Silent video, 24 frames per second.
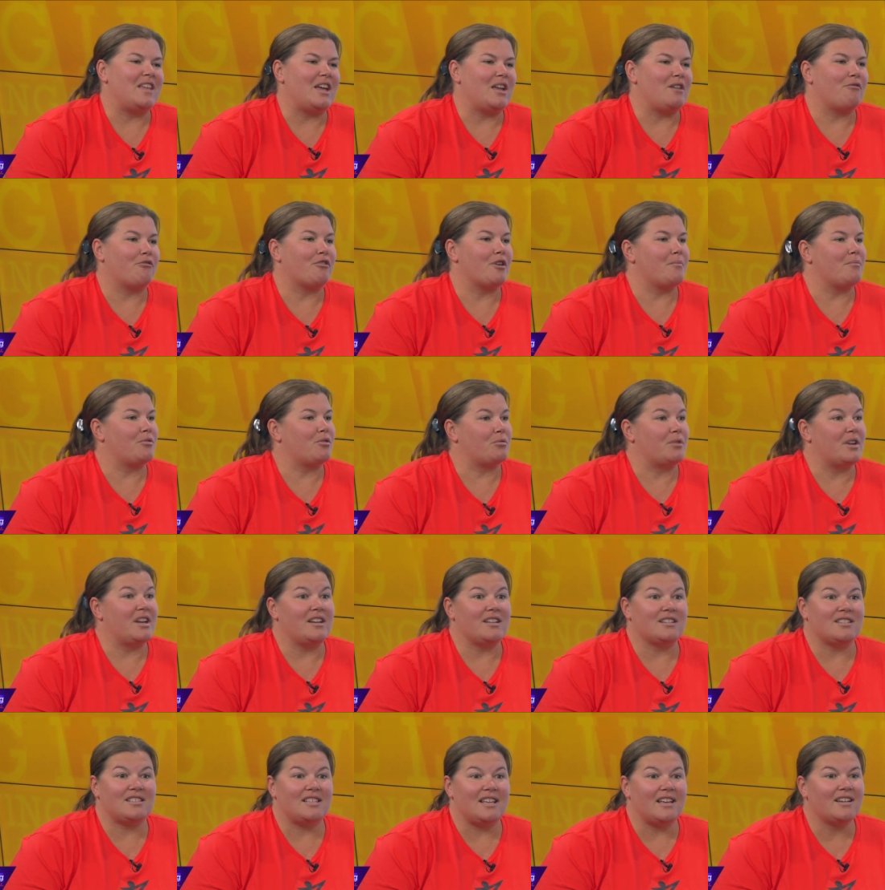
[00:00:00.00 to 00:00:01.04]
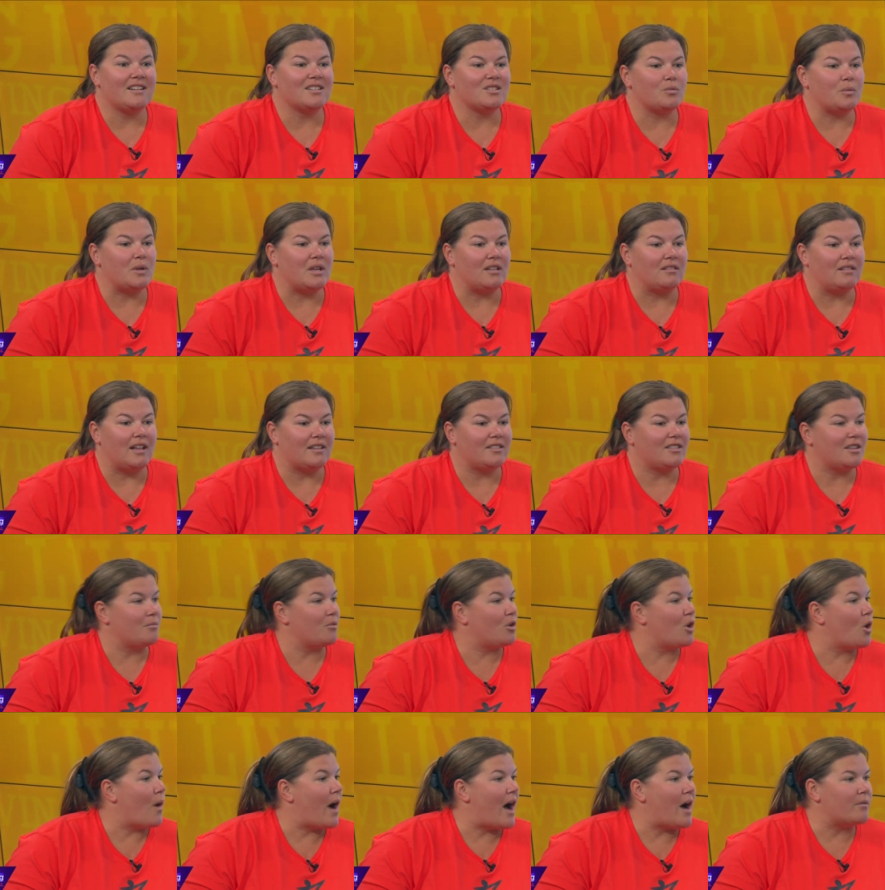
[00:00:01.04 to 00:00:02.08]
from three to six, we let them
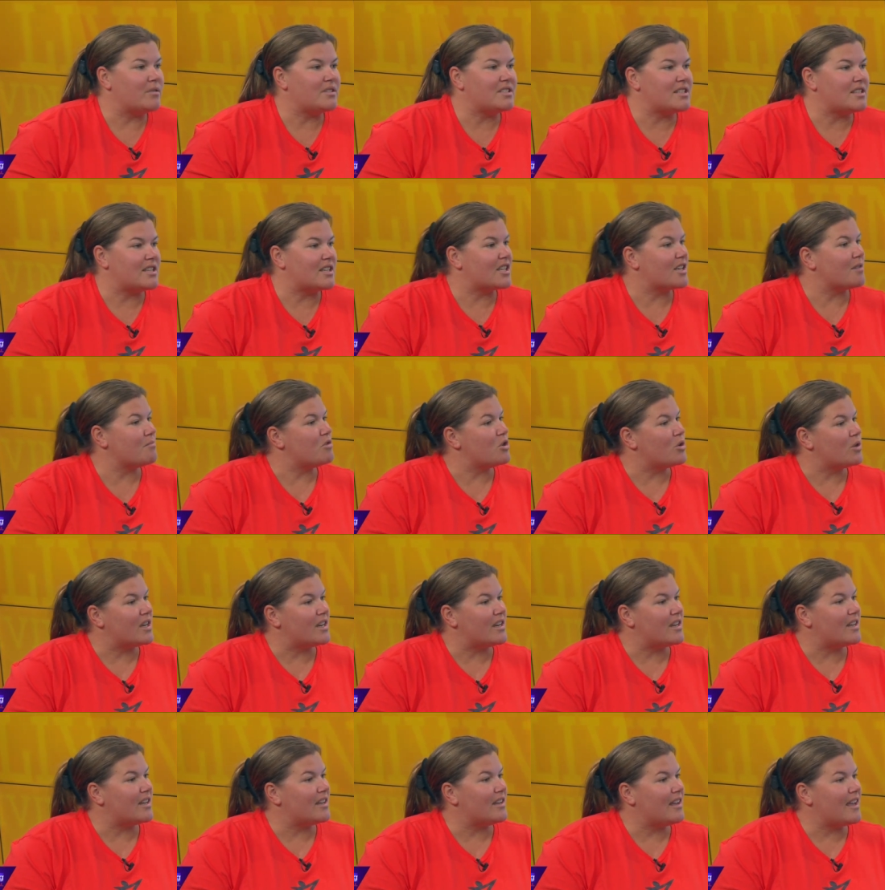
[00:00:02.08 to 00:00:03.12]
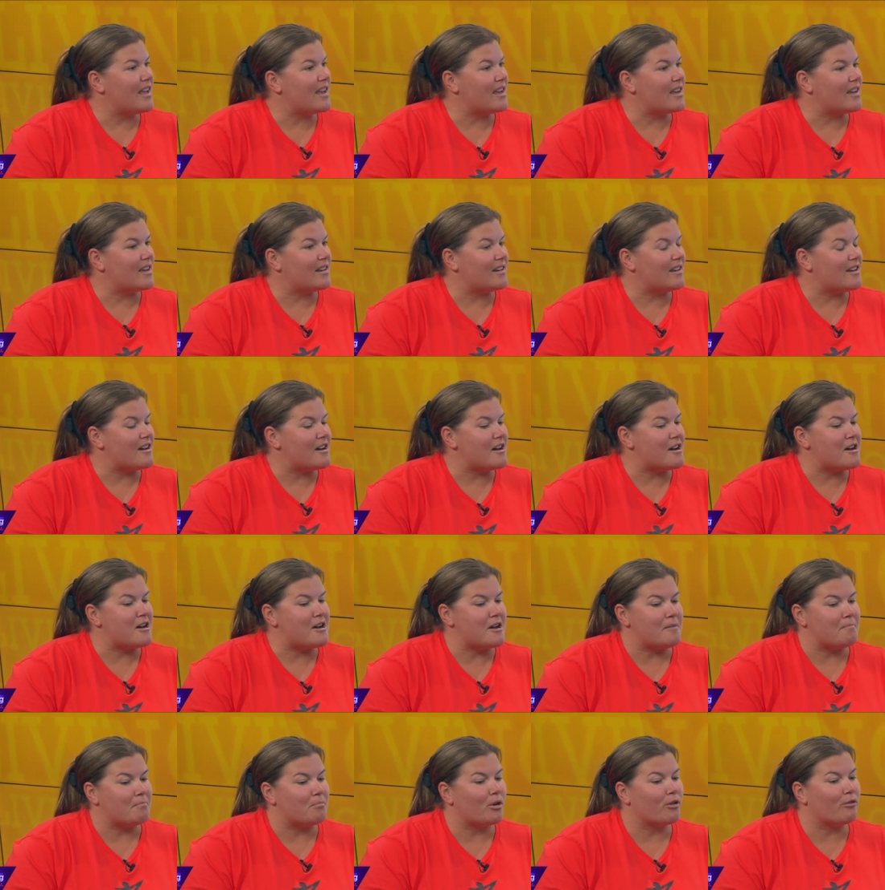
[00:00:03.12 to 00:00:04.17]
go out into the community and
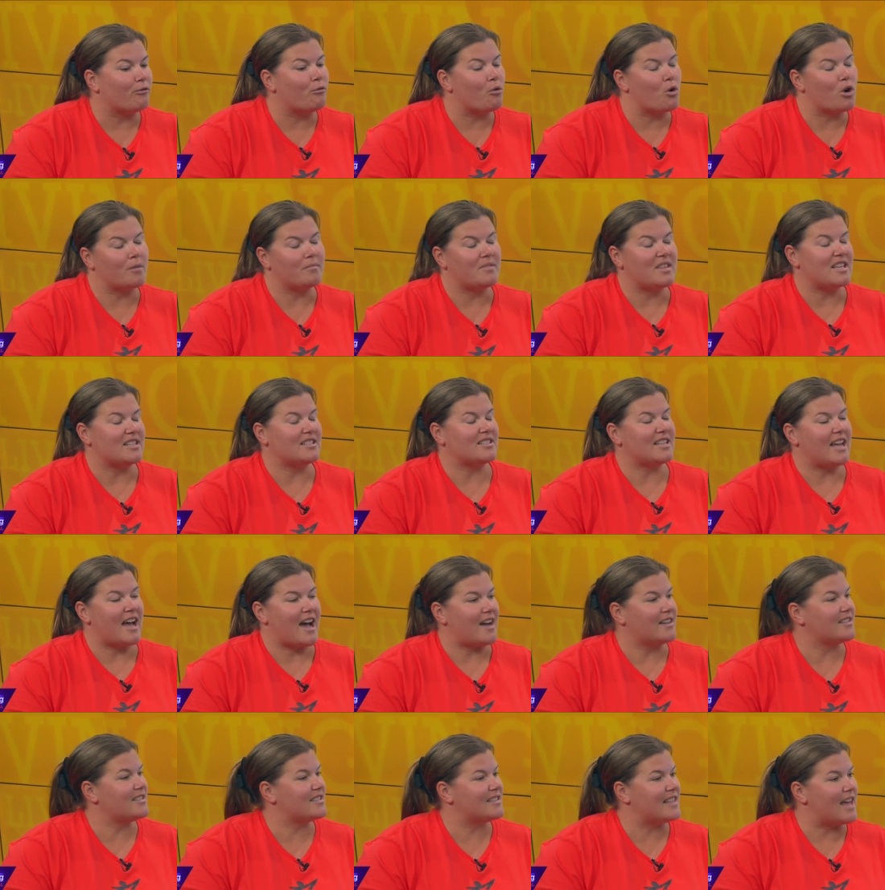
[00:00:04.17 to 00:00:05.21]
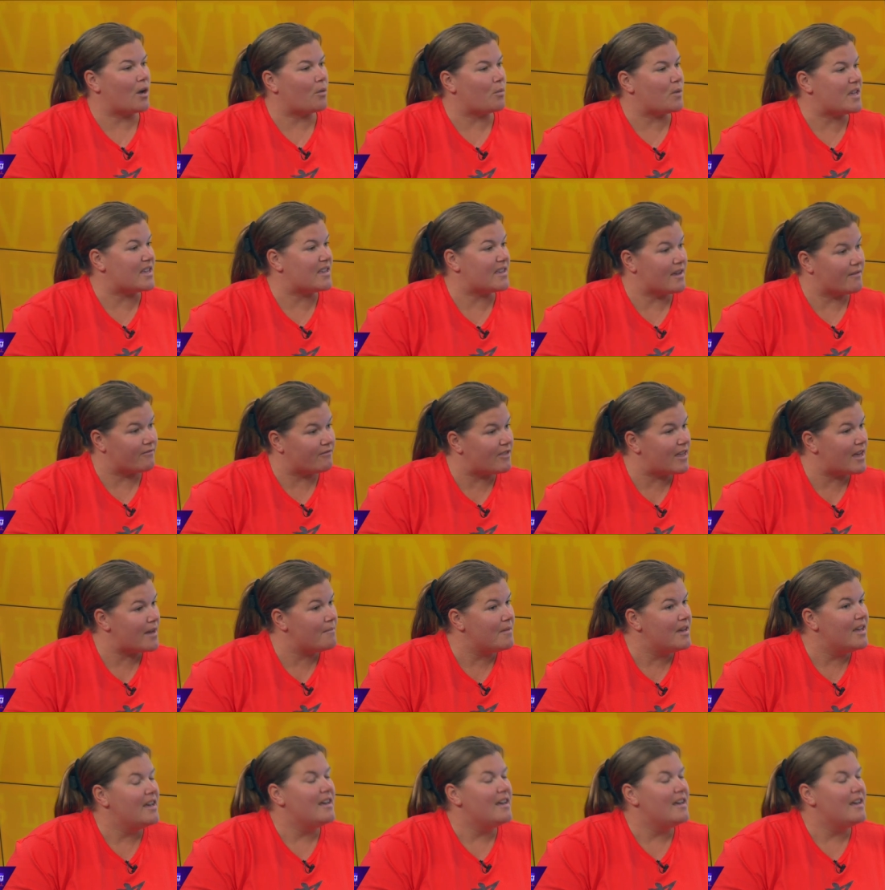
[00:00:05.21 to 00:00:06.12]
um, perform these tasks that we give them.